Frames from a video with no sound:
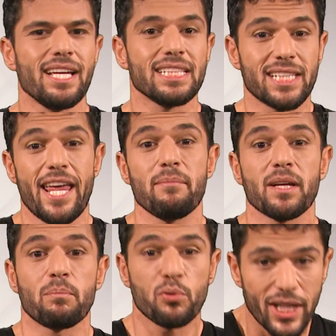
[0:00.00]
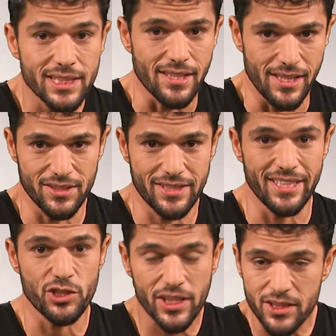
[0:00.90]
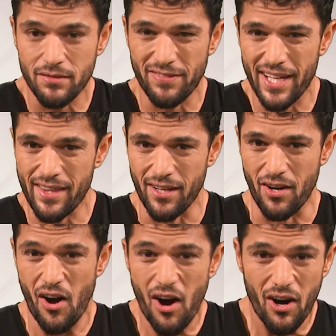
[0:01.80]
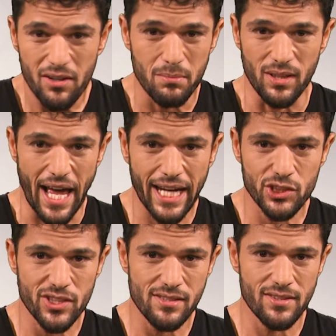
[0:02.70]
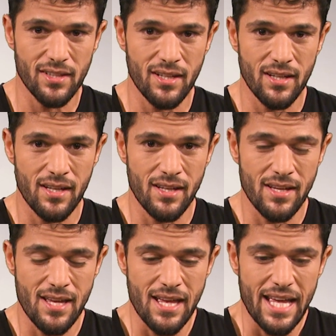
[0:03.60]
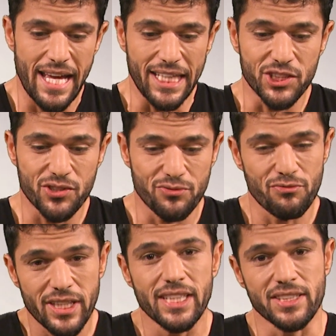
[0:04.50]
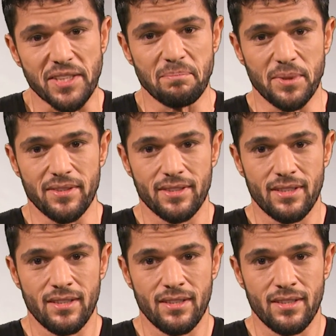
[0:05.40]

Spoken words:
Islamic precedents to justify their horrible actions? It's really simple.